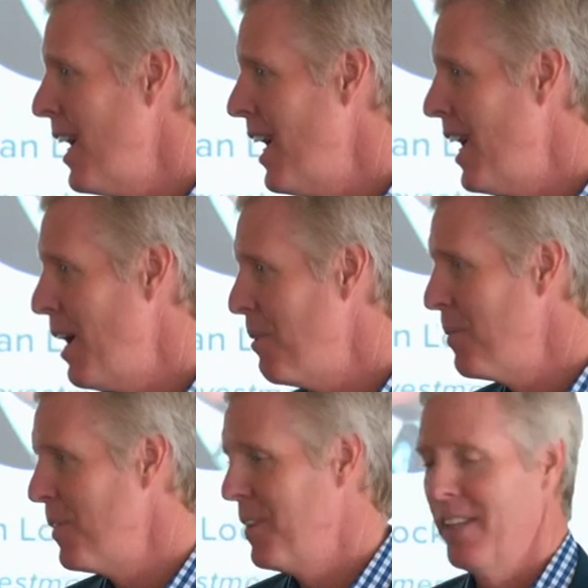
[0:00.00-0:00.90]

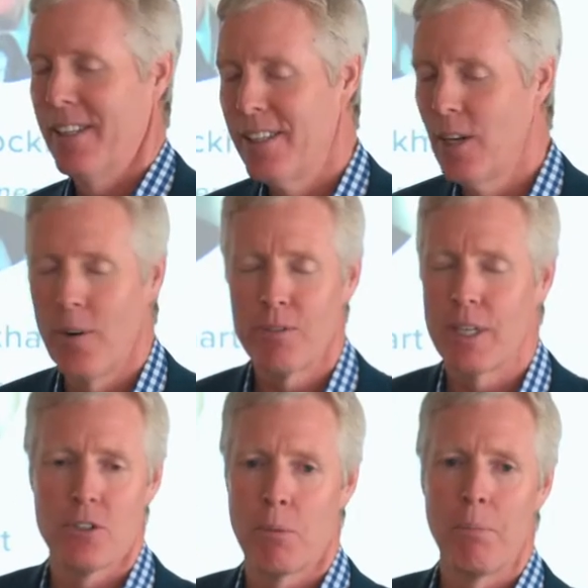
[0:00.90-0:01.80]
No ifs,
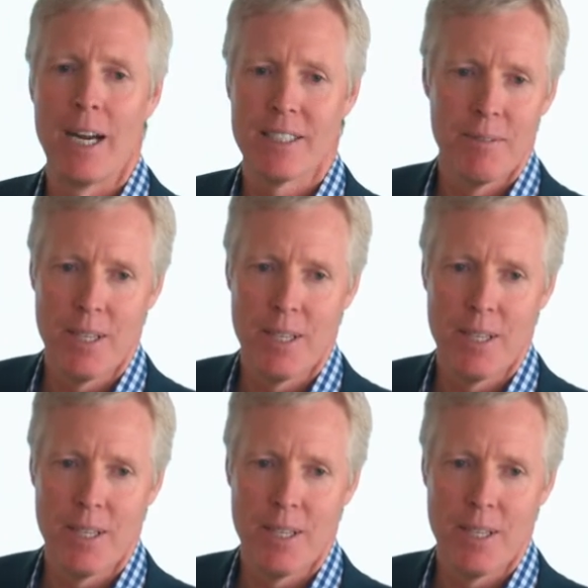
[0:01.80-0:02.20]
ands, or buts.